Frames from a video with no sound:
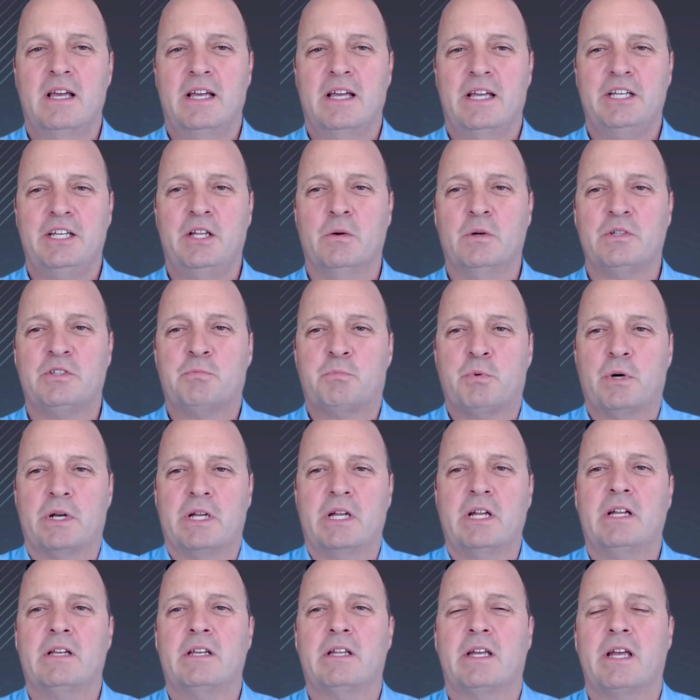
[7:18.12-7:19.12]
you know it's
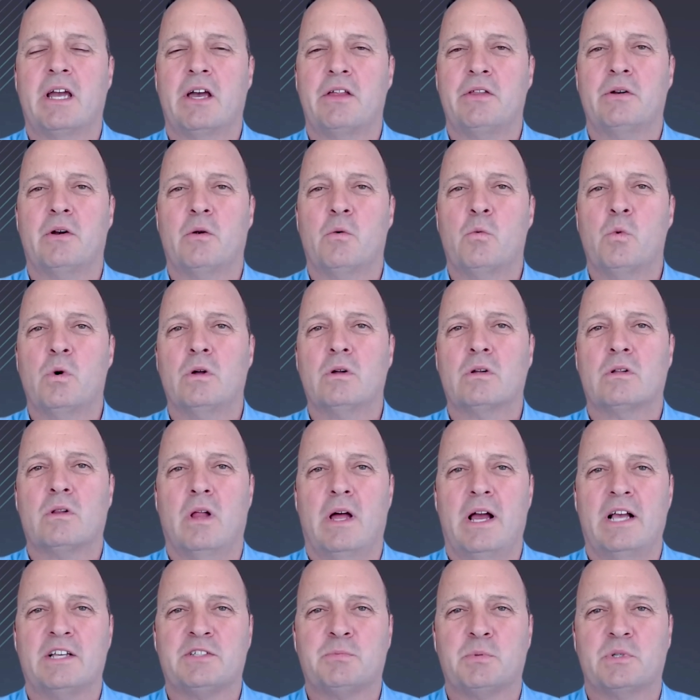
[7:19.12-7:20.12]
bringing together a
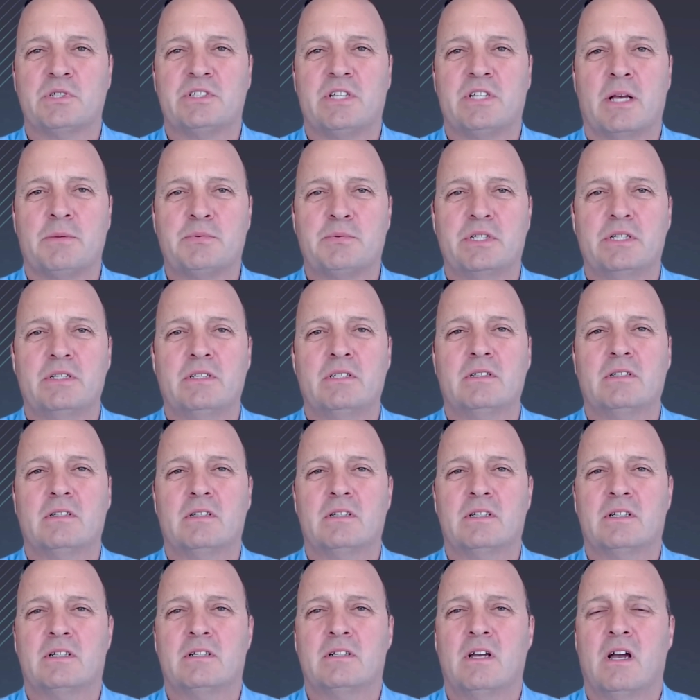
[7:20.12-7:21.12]
world-class perception
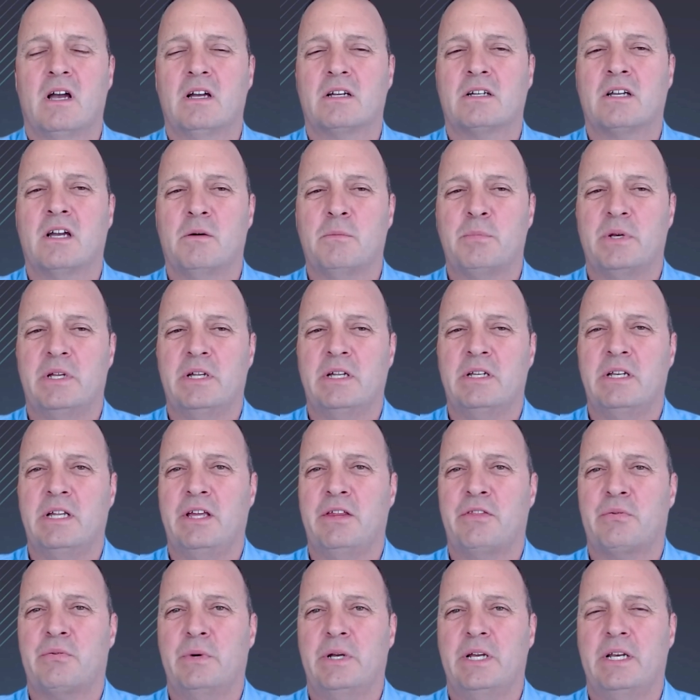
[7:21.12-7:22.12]
uh, company in
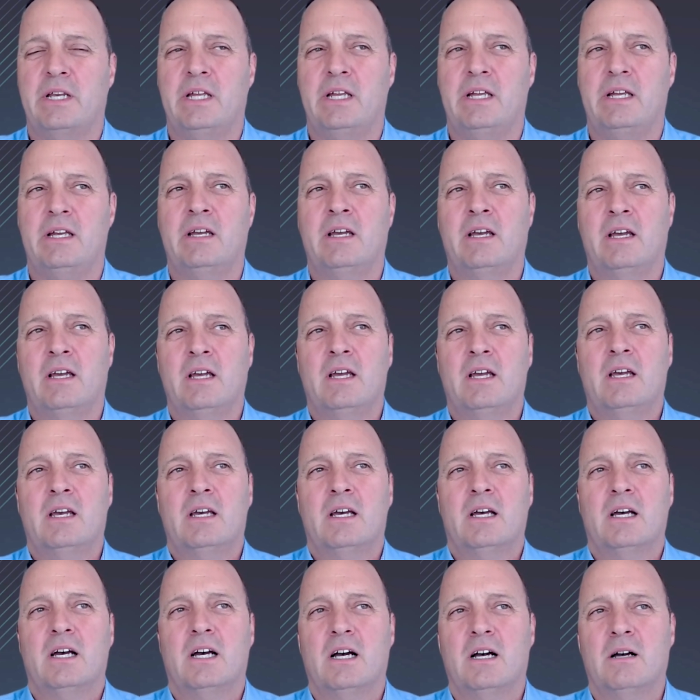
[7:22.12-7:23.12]
e3d
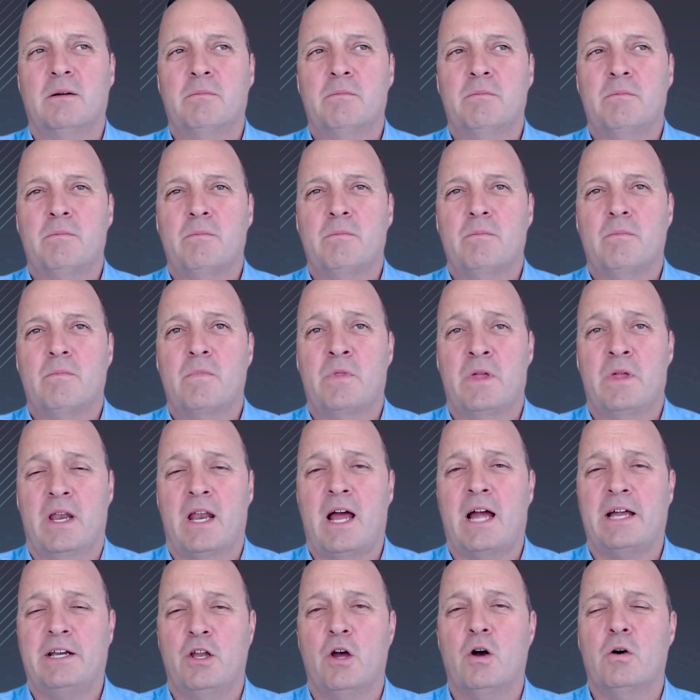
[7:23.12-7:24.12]
um, that
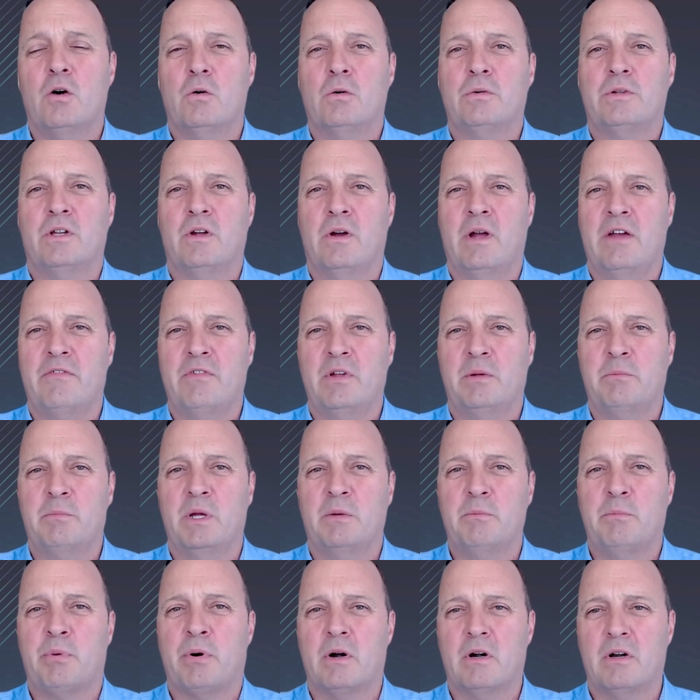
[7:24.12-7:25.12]
I know, you know, having
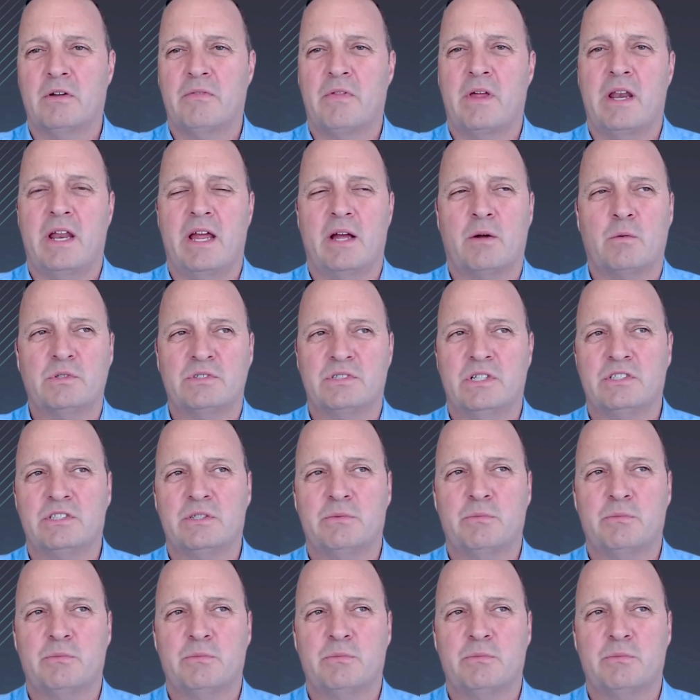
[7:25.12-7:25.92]
been part of that acquisition